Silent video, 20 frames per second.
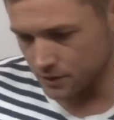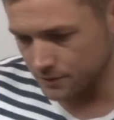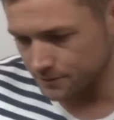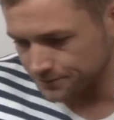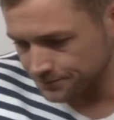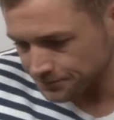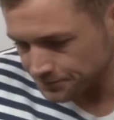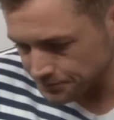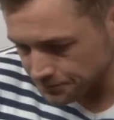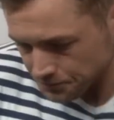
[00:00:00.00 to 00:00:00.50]

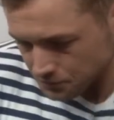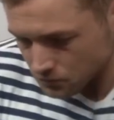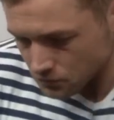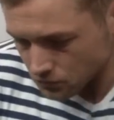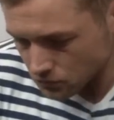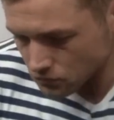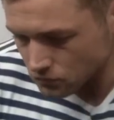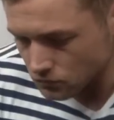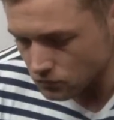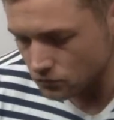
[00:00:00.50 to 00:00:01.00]

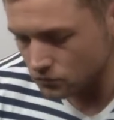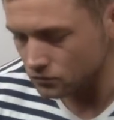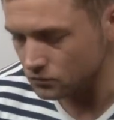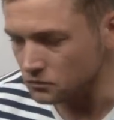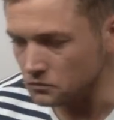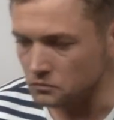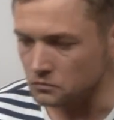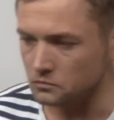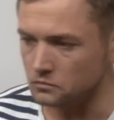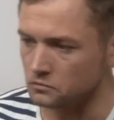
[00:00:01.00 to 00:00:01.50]

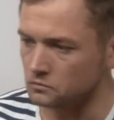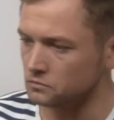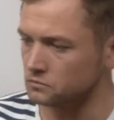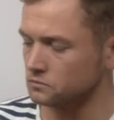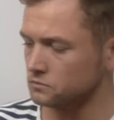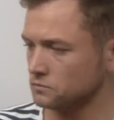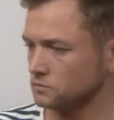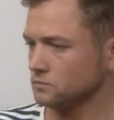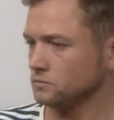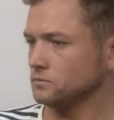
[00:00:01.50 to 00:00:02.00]

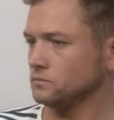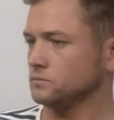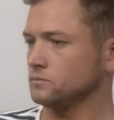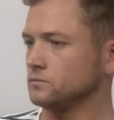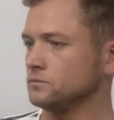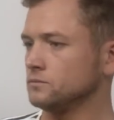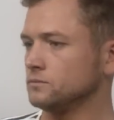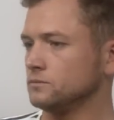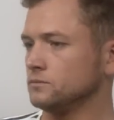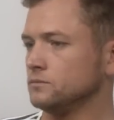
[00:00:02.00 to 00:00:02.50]

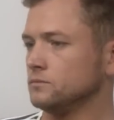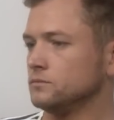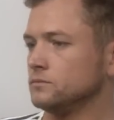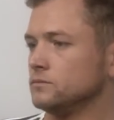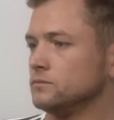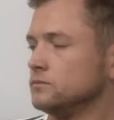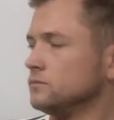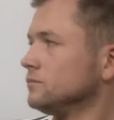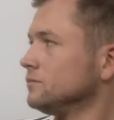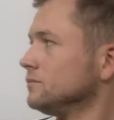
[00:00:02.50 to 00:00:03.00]

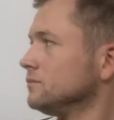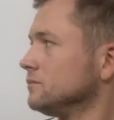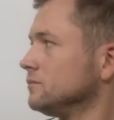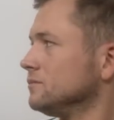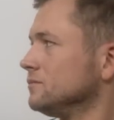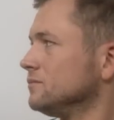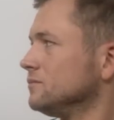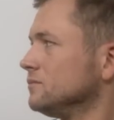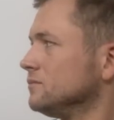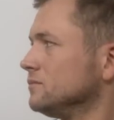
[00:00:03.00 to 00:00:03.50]

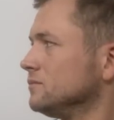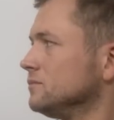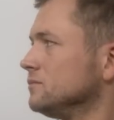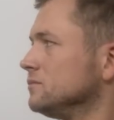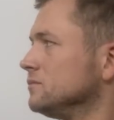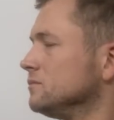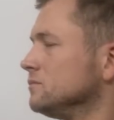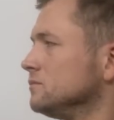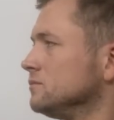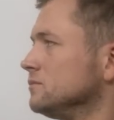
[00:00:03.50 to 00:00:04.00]

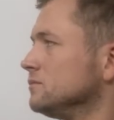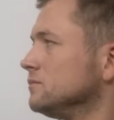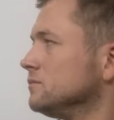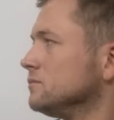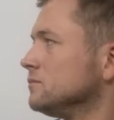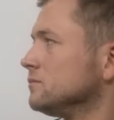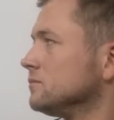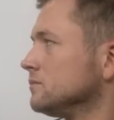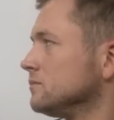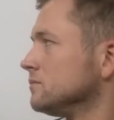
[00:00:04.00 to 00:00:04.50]

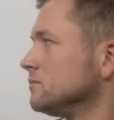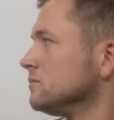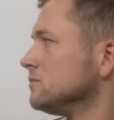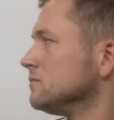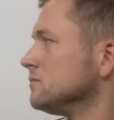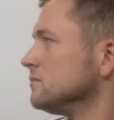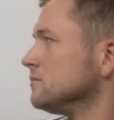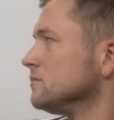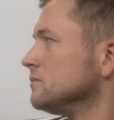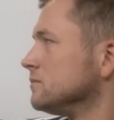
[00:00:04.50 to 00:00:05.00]

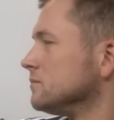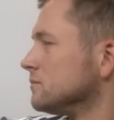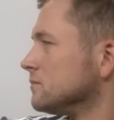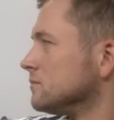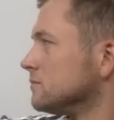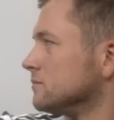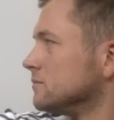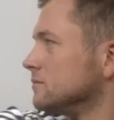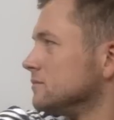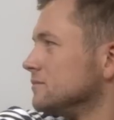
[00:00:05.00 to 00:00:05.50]

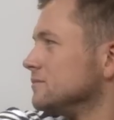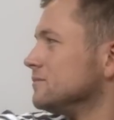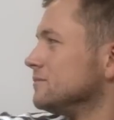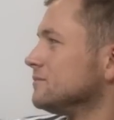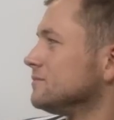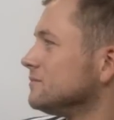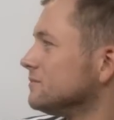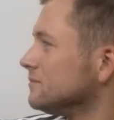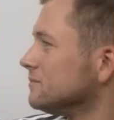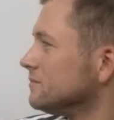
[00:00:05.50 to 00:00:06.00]

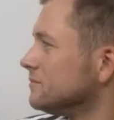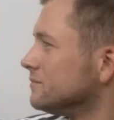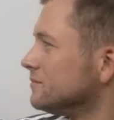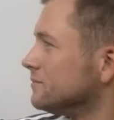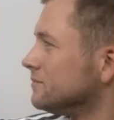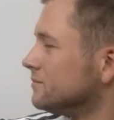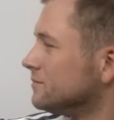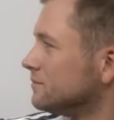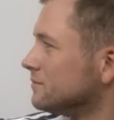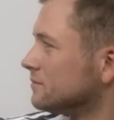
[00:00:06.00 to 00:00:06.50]

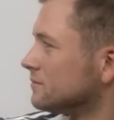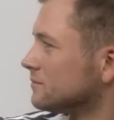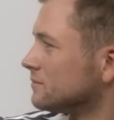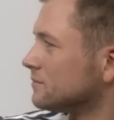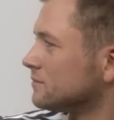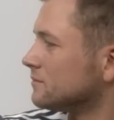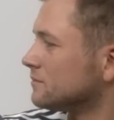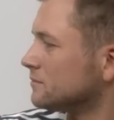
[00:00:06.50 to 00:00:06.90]
(not speaking)